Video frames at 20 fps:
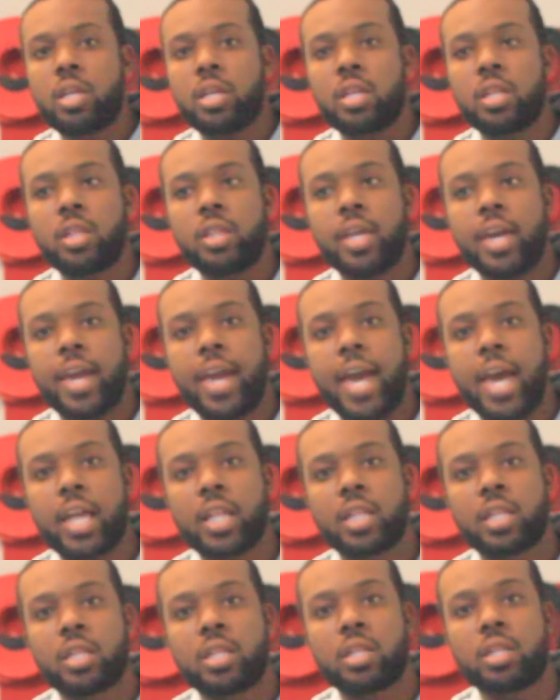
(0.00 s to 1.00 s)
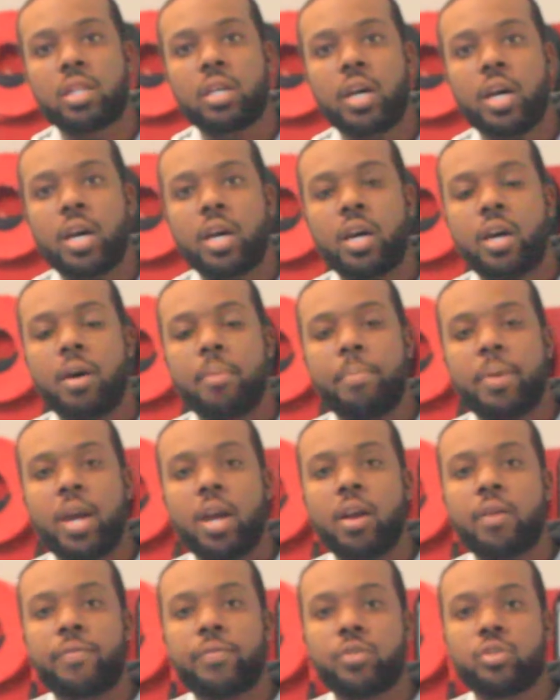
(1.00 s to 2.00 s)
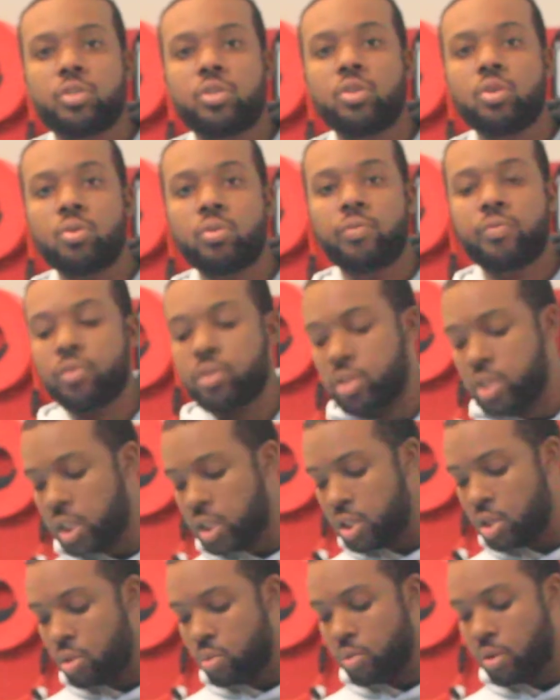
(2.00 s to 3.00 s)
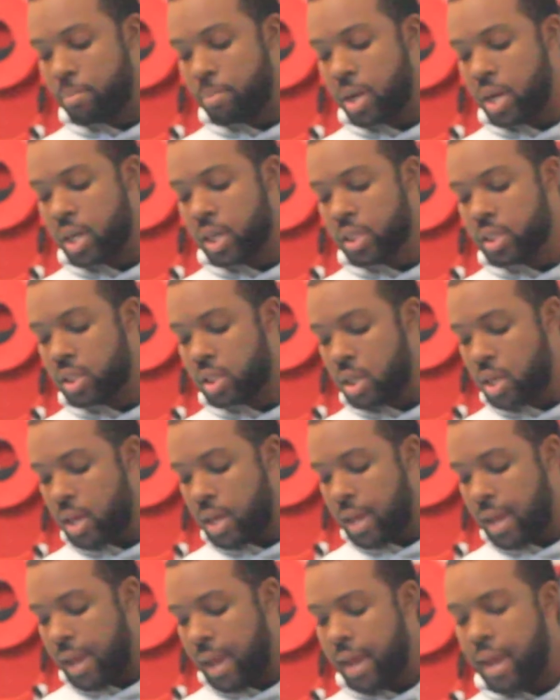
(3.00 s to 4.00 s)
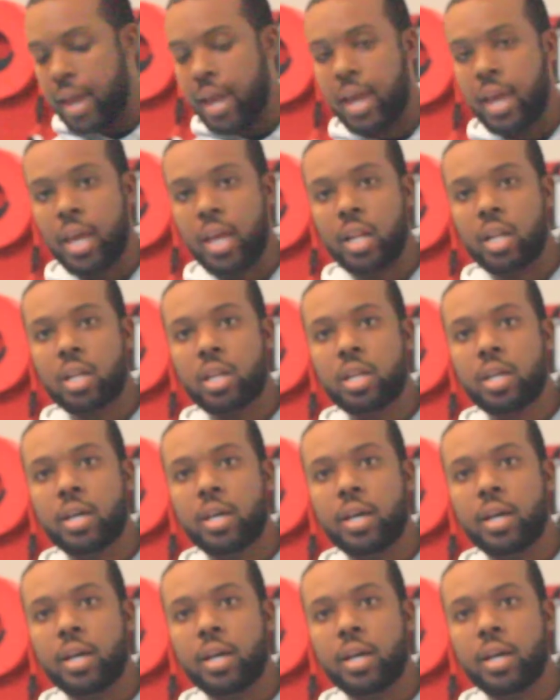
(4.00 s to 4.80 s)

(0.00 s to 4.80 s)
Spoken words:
they had a pair for two for 63 bucks and